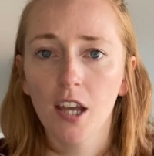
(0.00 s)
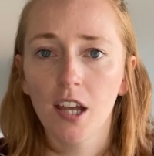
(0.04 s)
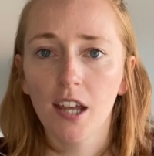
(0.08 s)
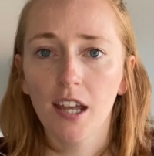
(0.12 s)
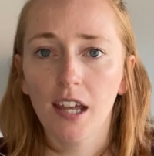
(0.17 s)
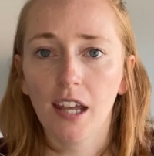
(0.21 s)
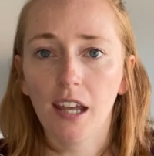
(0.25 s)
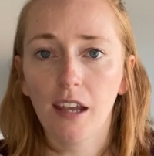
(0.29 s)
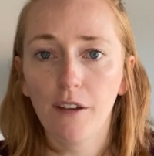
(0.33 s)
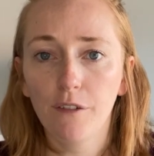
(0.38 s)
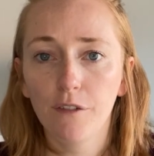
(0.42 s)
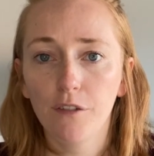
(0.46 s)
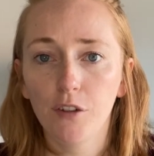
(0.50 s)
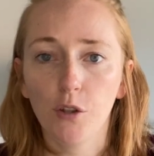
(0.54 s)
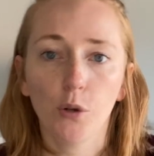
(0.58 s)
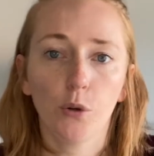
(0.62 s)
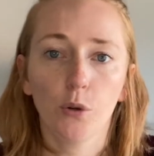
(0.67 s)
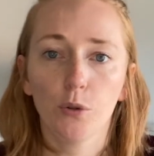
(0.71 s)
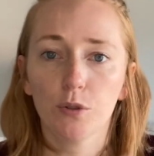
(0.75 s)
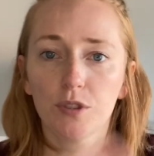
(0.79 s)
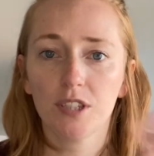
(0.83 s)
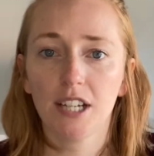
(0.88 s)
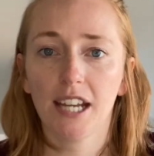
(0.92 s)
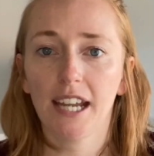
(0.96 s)
if you're
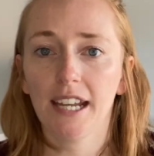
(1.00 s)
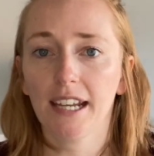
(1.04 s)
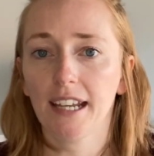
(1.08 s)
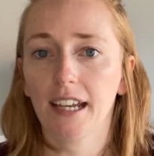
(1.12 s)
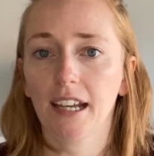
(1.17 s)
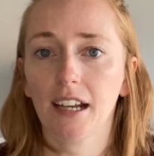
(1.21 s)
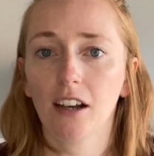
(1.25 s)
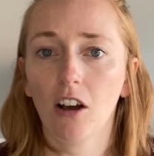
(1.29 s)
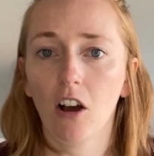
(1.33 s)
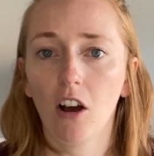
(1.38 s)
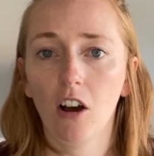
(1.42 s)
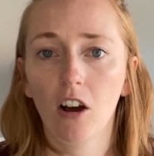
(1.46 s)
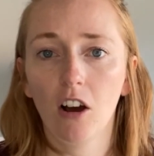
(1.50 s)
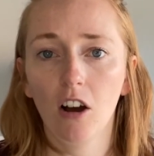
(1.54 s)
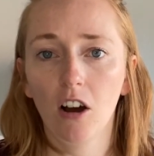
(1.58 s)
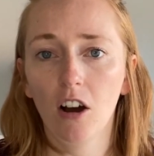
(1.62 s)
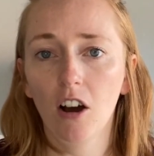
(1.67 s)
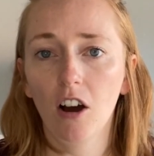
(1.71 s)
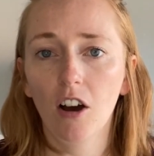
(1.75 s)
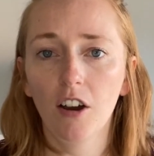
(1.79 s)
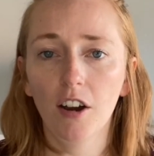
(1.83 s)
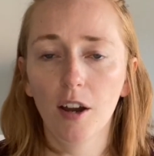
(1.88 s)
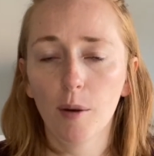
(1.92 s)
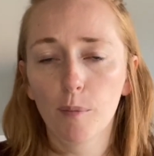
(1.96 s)
taking
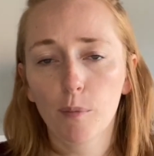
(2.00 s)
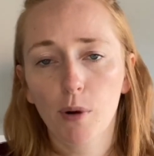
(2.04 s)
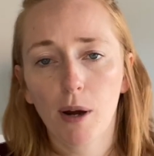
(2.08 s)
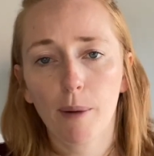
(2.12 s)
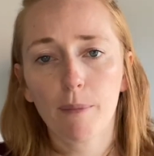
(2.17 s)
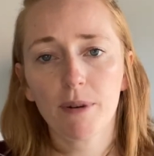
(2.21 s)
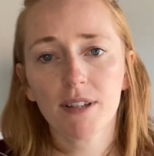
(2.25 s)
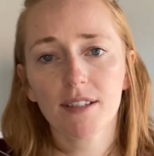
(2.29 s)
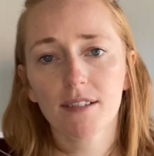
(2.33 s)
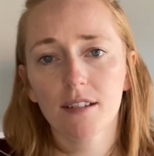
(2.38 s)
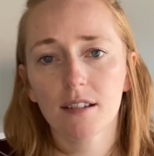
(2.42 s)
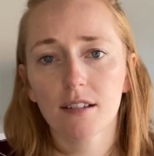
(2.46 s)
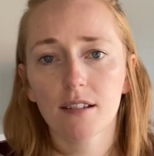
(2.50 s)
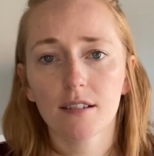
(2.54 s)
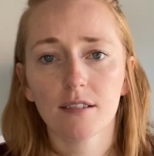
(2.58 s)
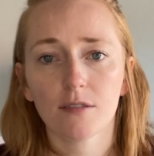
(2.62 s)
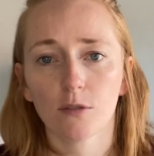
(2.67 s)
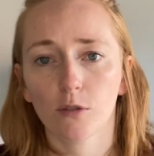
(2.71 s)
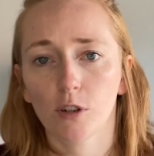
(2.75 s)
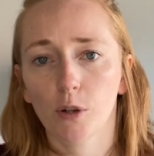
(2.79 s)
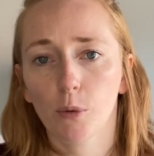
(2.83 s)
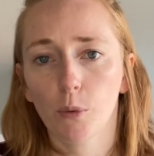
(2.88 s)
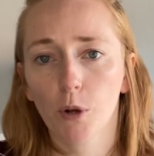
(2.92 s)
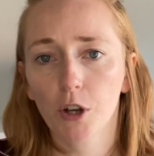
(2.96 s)
on a premises or
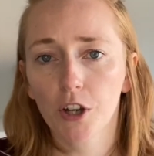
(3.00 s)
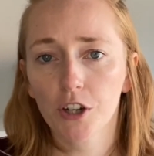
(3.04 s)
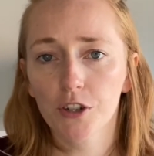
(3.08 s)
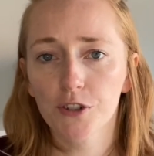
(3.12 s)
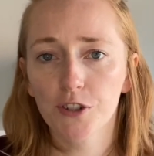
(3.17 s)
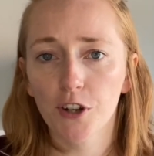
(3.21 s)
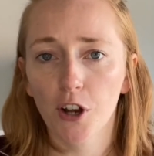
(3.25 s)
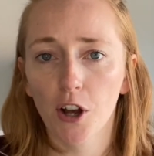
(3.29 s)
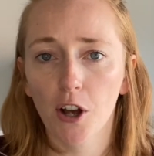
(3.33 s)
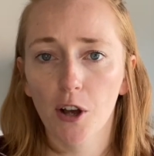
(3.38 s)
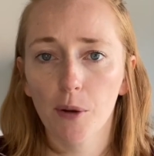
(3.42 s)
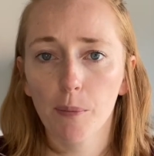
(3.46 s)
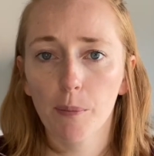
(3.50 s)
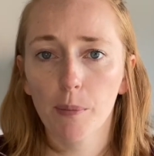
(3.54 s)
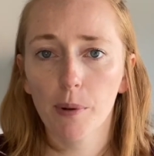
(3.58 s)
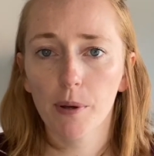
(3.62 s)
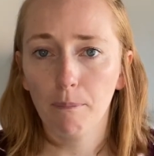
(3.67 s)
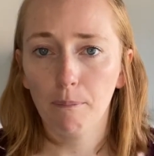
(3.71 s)
a workshop,